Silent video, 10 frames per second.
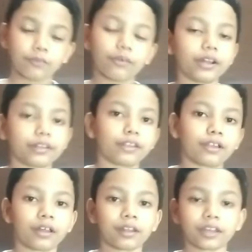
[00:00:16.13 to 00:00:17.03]
what
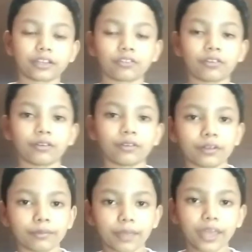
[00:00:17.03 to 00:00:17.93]
is an
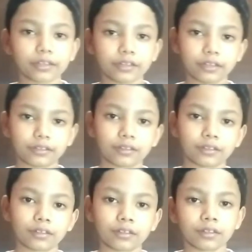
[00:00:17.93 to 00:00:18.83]
electromagnet?
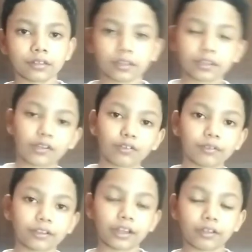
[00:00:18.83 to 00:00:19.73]
It
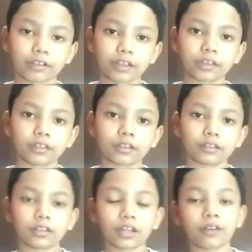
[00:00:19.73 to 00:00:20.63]
almost sounds like
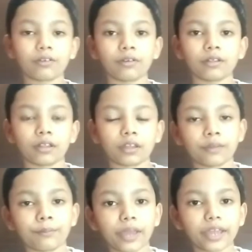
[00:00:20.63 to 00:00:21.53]
a
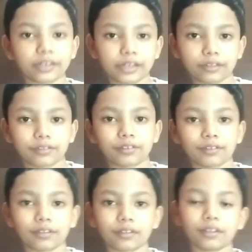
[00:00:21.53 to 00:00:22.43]
magnet.
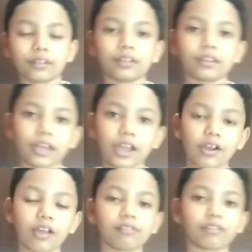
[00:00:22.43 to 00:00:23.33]

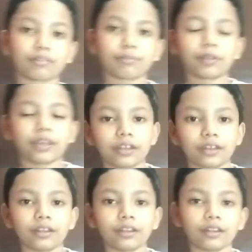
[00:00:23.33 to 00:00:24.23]
Now I'll
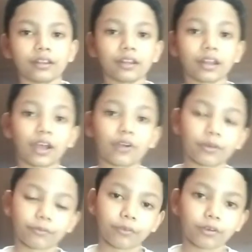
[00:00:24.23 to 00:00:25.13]
explain
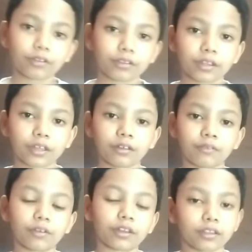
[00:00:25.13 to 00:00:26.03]
how it works
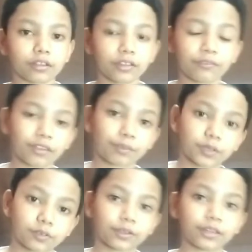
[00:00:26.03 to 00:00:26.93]
and what is the difference
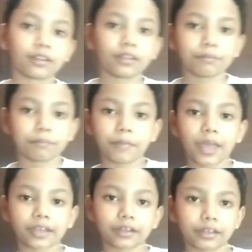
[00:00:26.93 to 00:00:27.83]
between
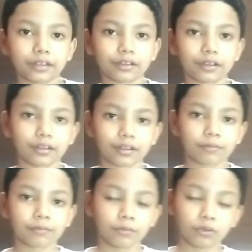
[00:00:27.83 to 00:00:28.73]

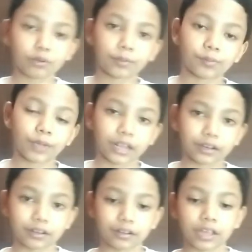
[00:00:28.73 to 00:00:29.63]
normal
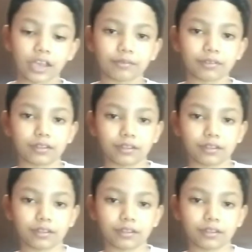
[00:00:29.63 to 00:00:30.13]
magnets.